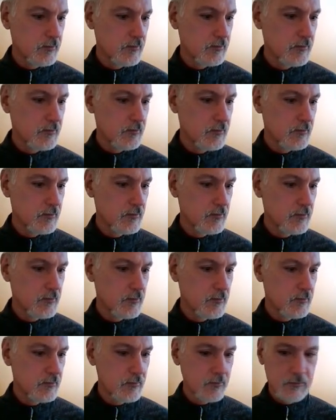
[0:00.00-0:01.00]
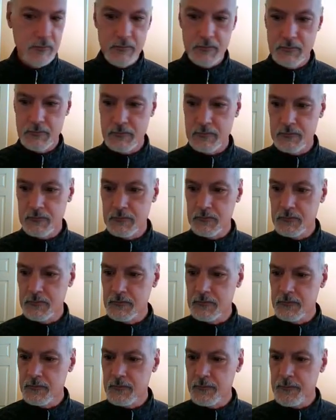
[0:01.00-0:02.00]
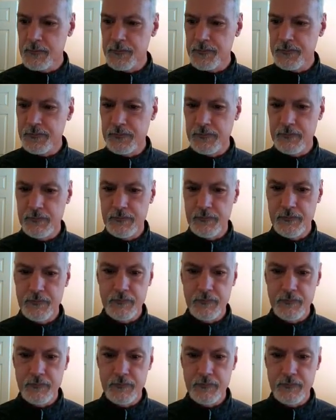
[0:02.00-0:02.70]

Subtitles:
No one is speaking in this clip.